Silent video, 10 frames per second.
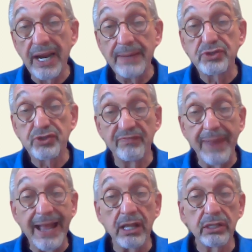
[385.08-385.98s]
types
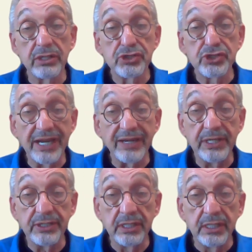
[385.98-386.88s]
of bowel
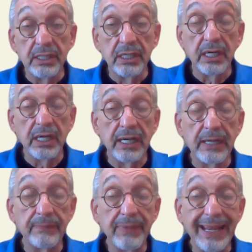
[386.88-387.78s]
segment,
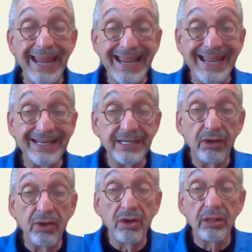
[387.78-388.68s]

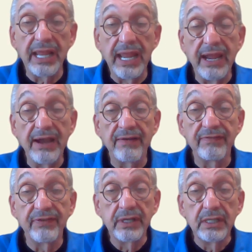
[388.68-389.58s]
and all
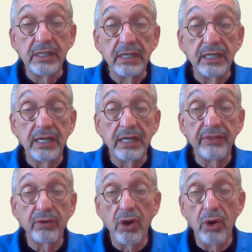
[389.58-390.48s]
have
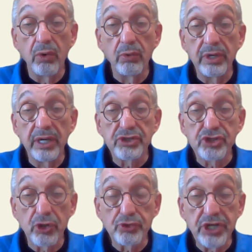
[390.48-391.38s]
their own
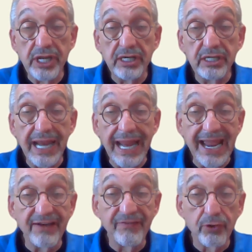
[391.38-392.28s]
associated
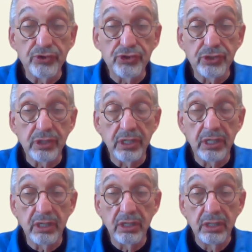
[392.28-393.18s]
adverse
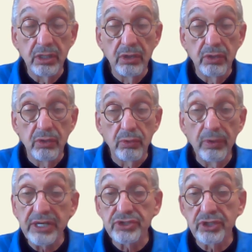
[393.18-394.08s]

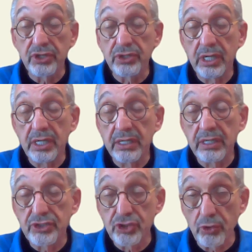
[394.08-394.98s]
risk
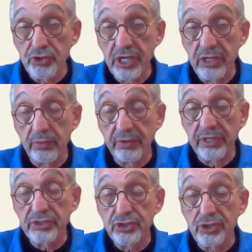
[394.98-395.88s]
associated with
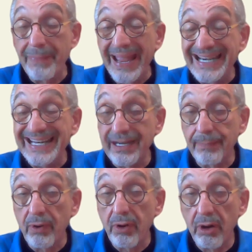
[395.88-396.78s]
this,
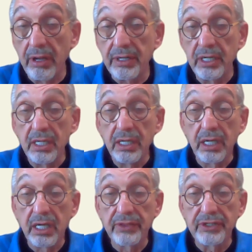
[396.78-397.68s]
depending upon
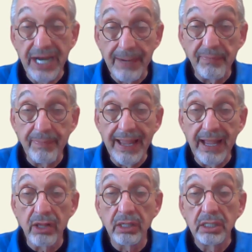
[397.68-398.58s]
the type of
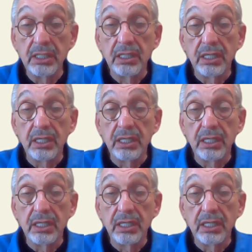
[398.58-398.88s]
bowel,